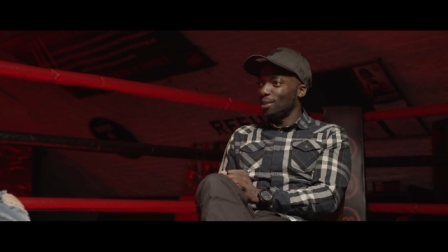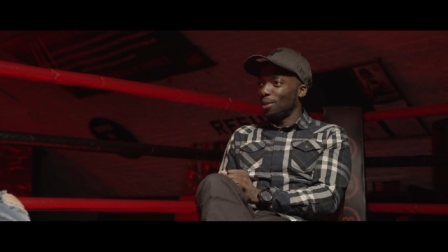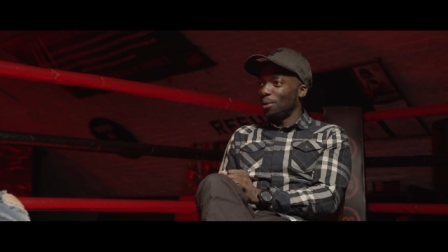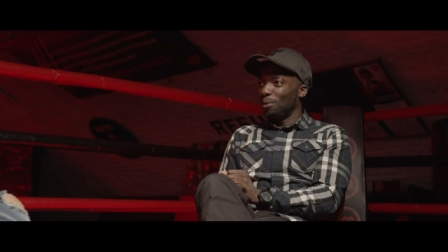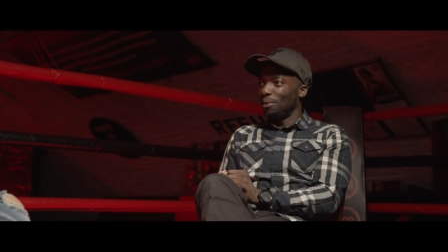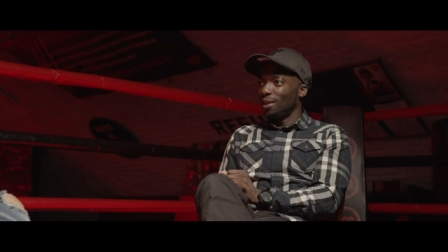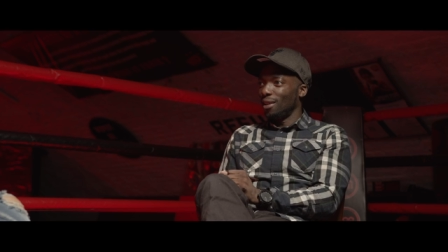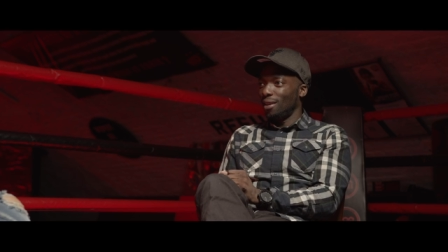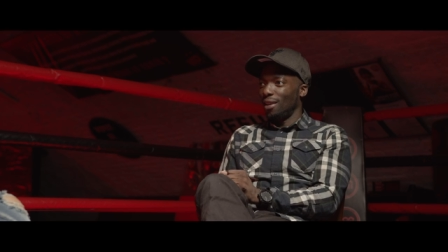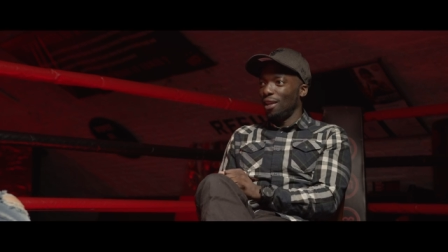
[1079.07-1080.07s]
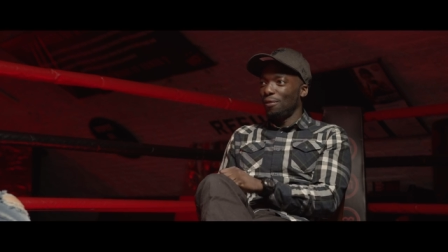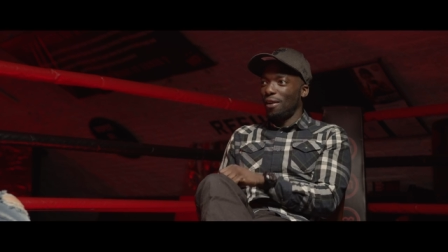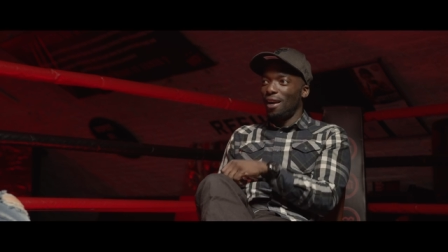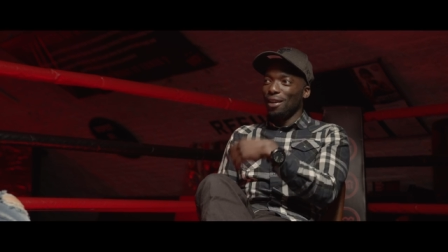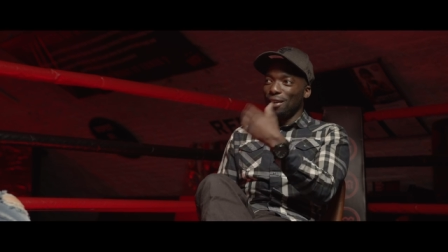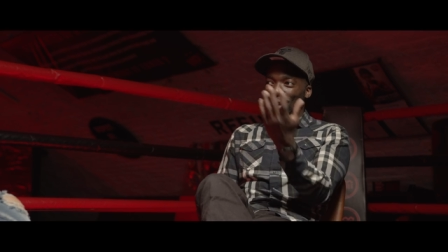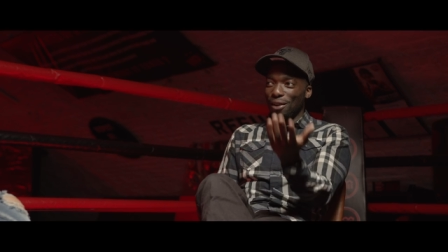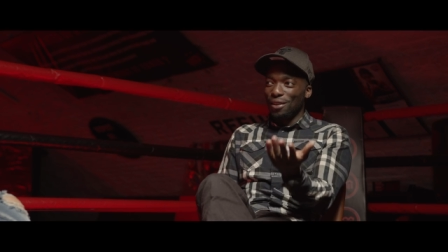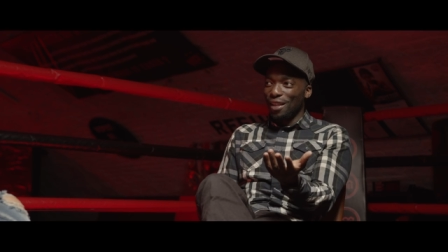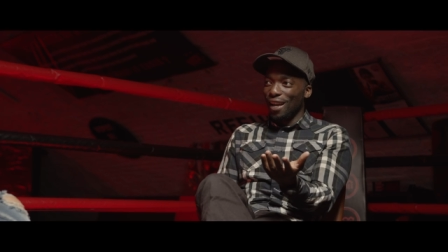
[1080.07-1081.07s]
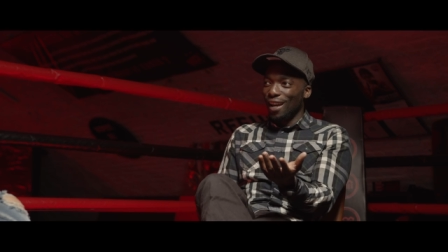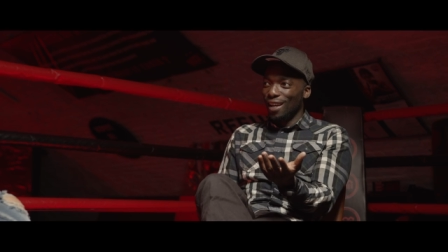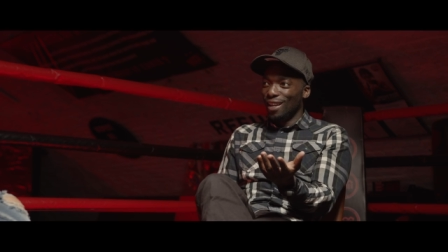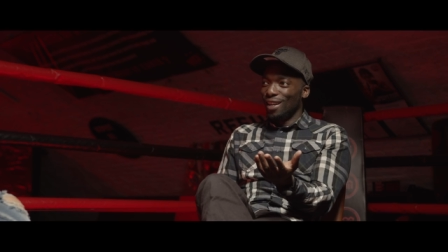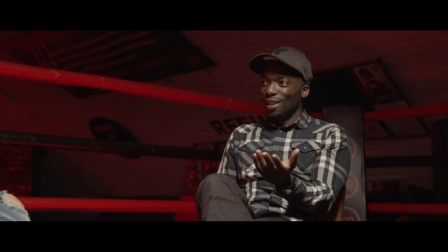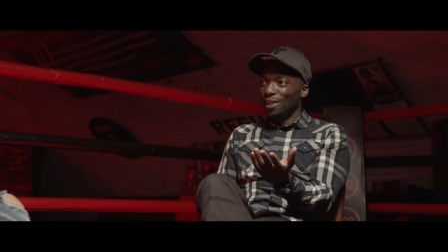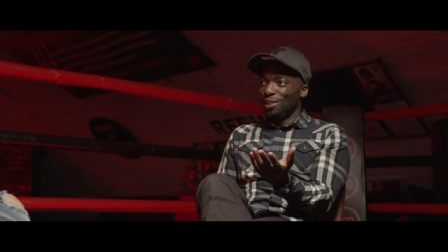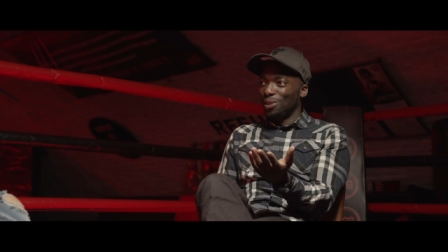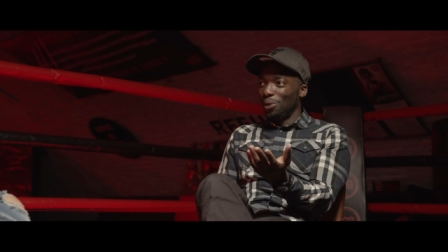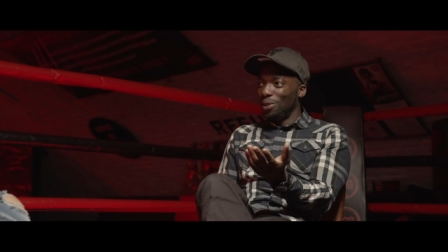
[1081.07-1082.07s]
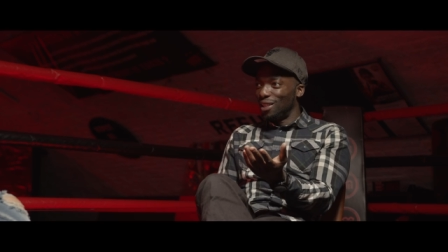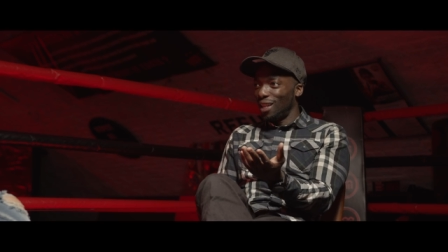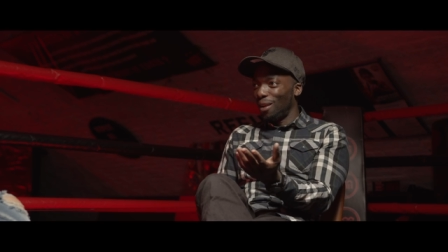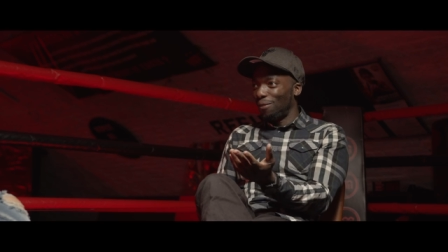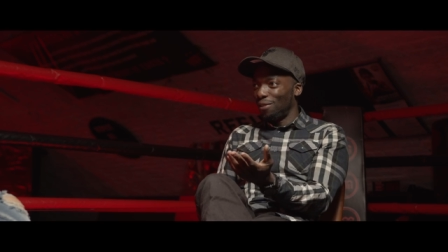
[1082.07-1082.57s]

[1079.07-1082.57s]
So if I go there, do the same